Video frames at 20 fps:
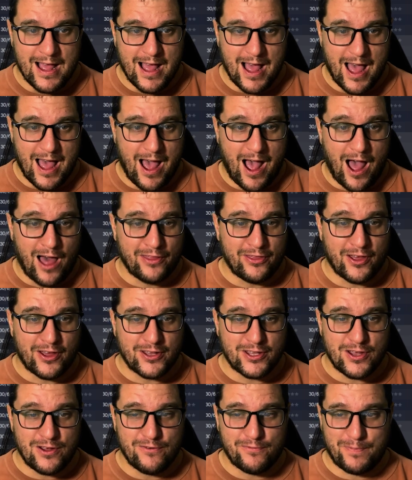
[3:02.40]
Other
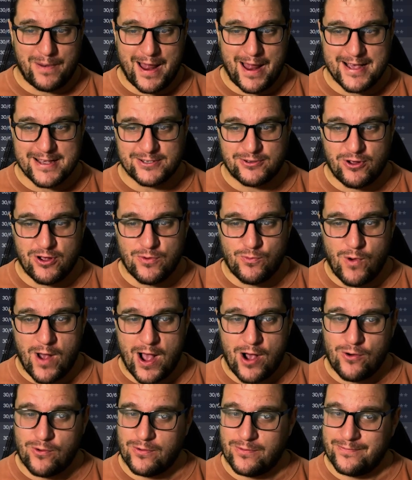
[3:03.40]
youth players doing
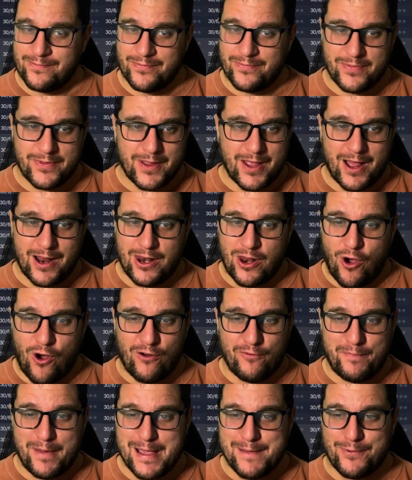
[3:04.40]
well. A lot
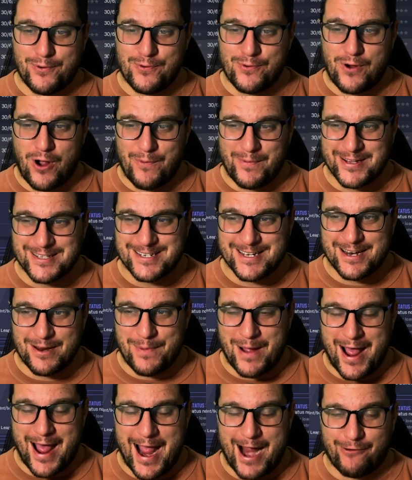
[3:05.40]
of people commented
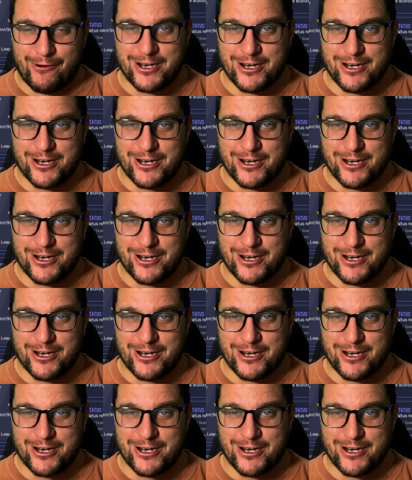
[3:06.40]
about Harry